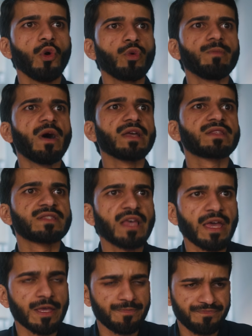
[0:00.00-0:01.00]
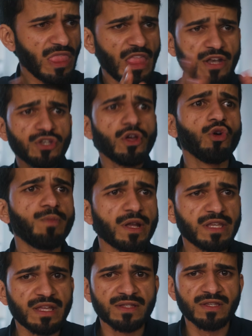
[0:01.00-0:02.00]
we might say that
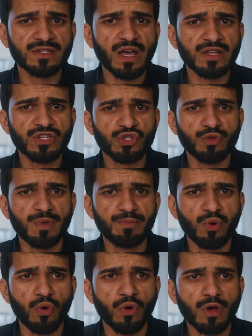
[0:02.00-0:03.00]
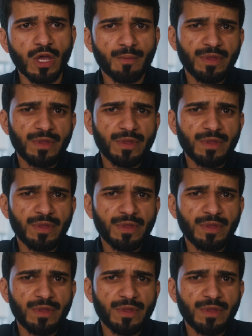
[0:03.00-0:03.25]
nobody in society should be poor.